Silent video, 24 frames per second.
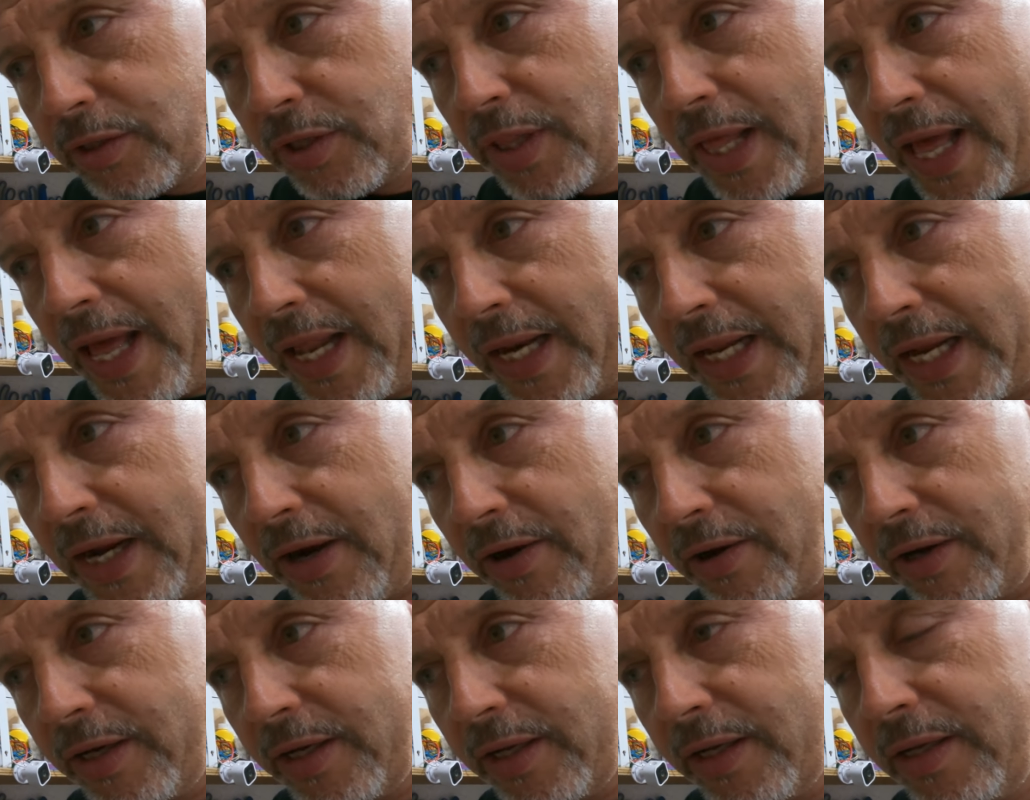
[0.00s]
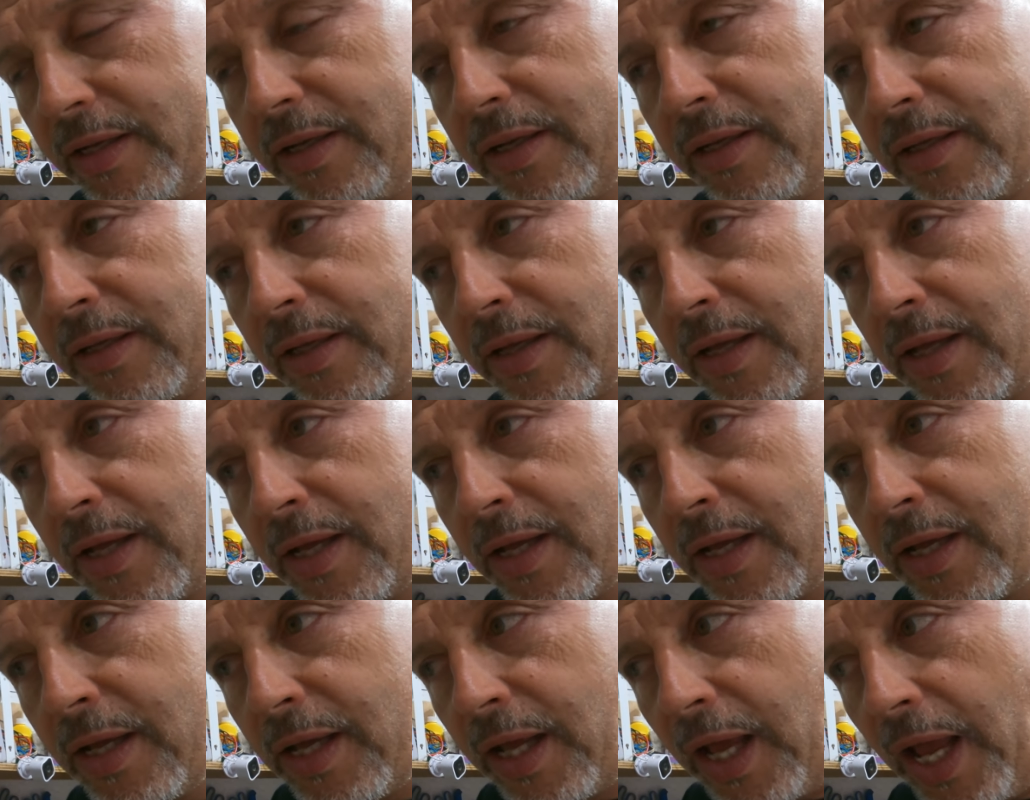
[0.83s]
to that area,
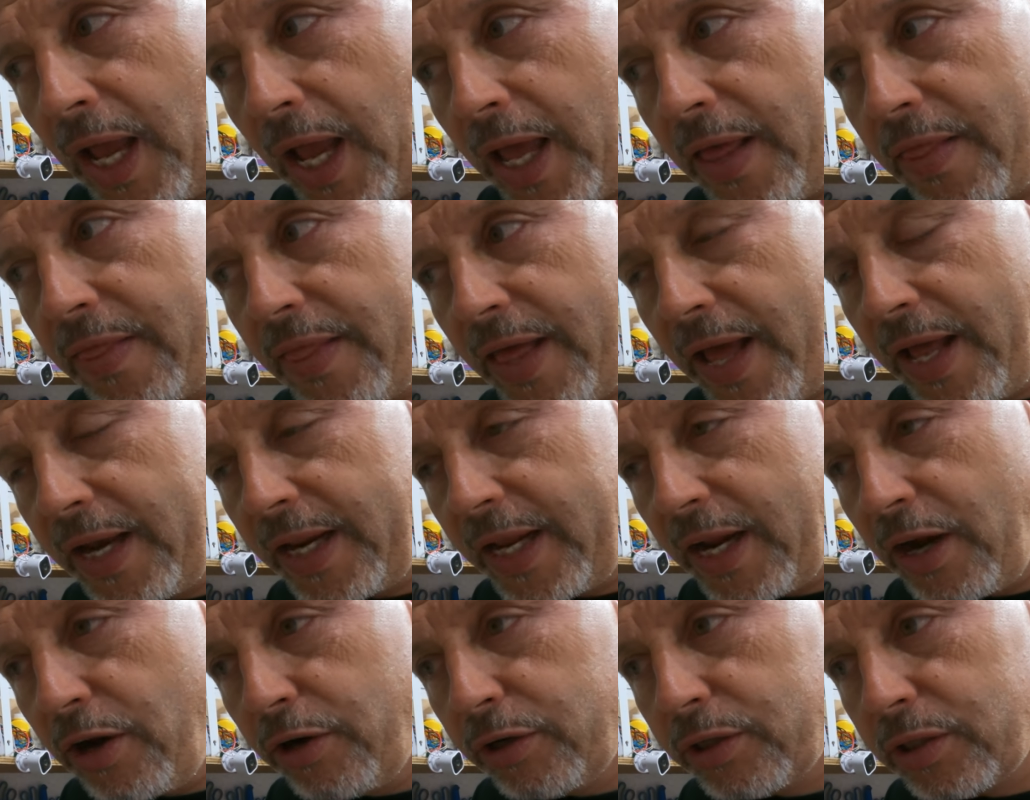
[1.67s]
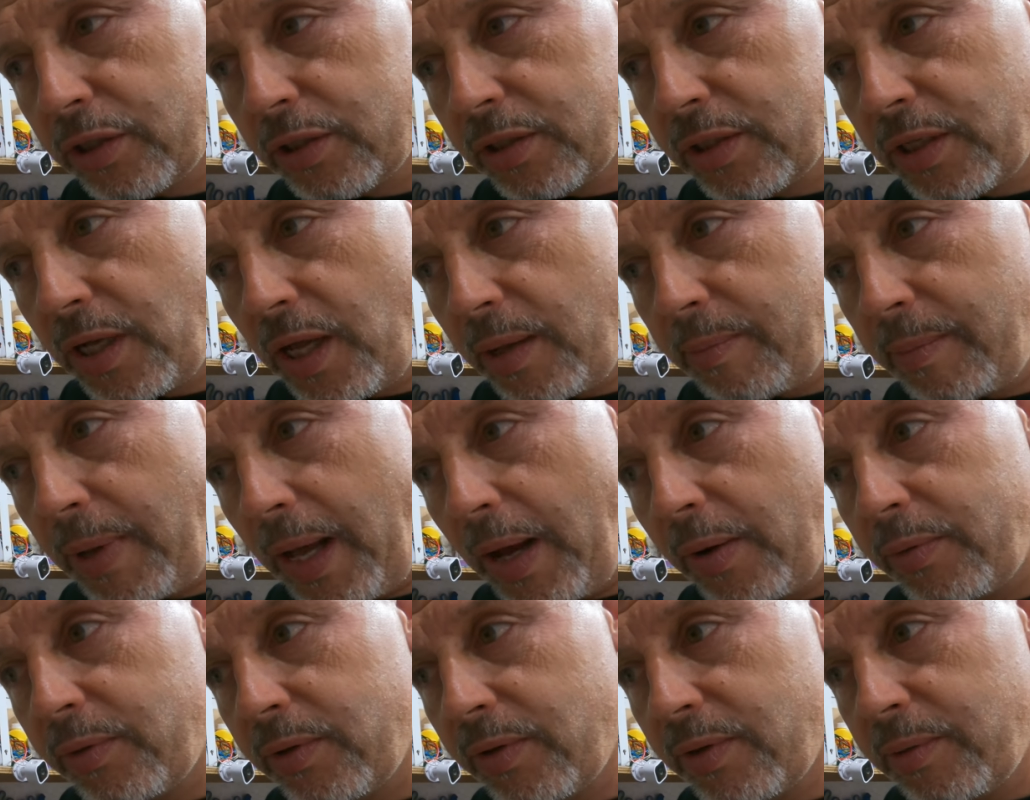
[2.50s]
and that air could come
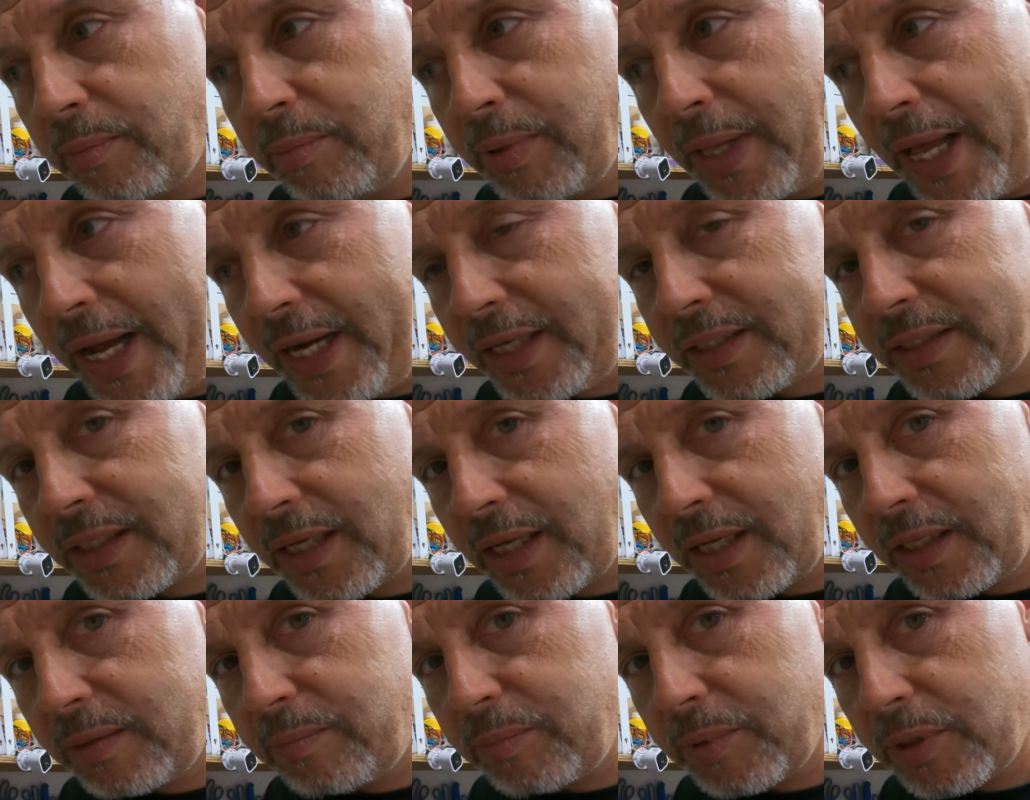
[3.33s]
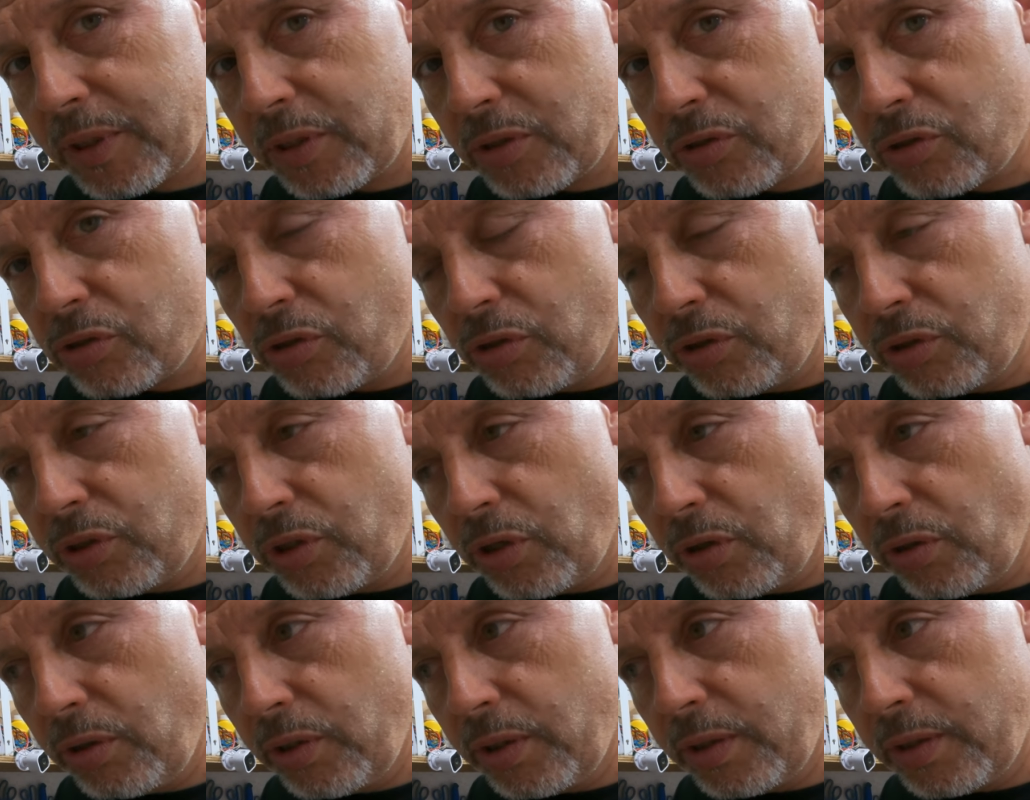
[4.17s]
out of the black tank because your
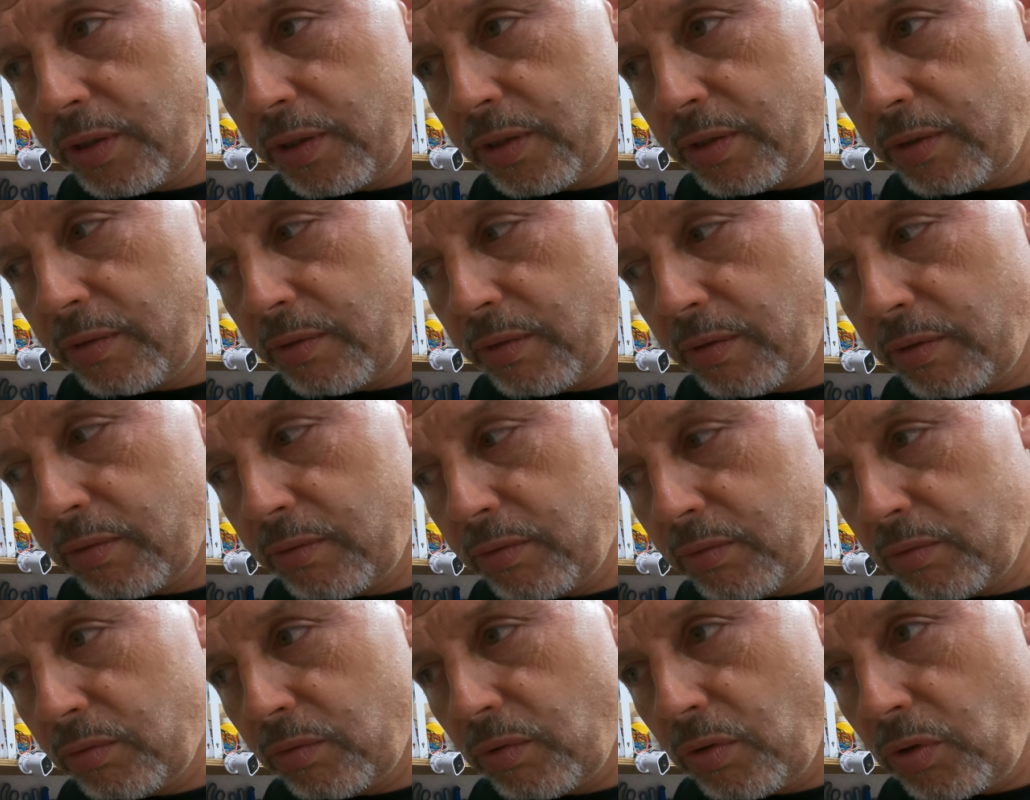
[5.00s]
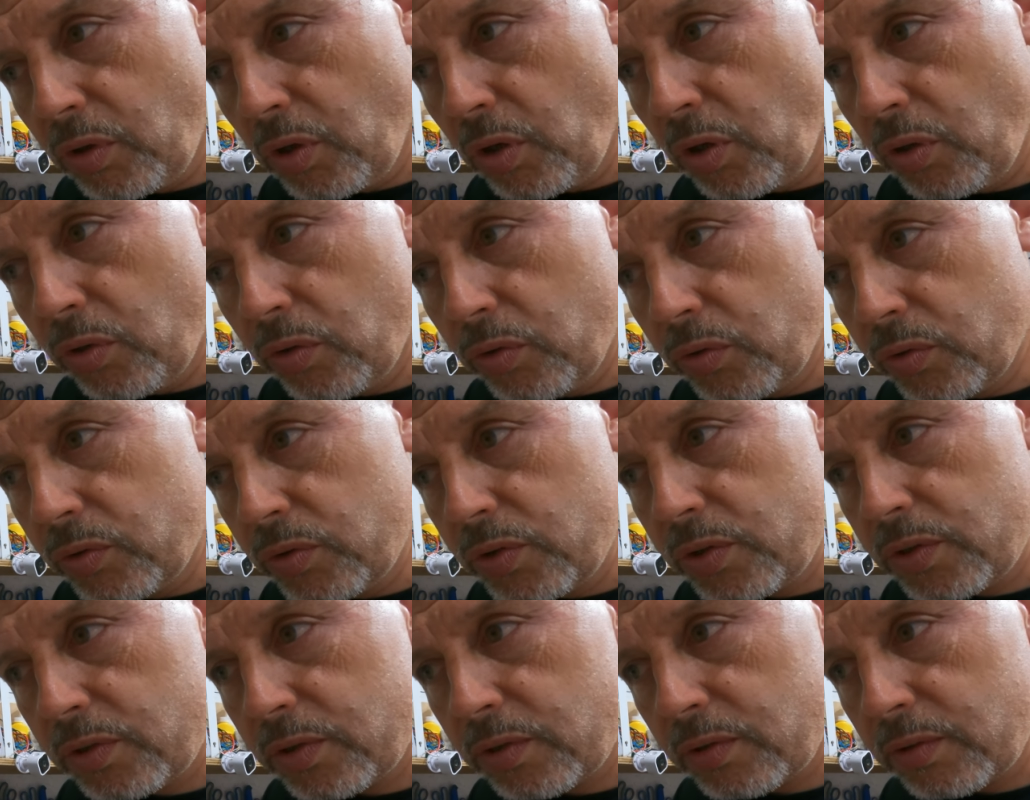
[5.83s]
urine
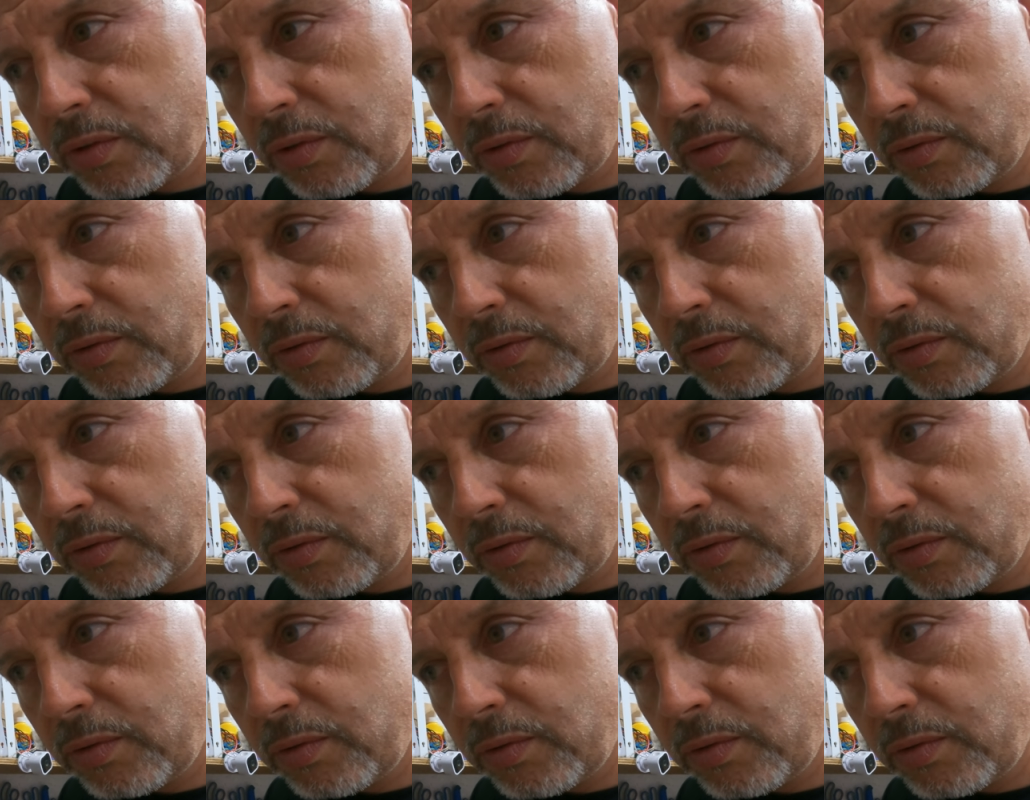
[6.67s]
hose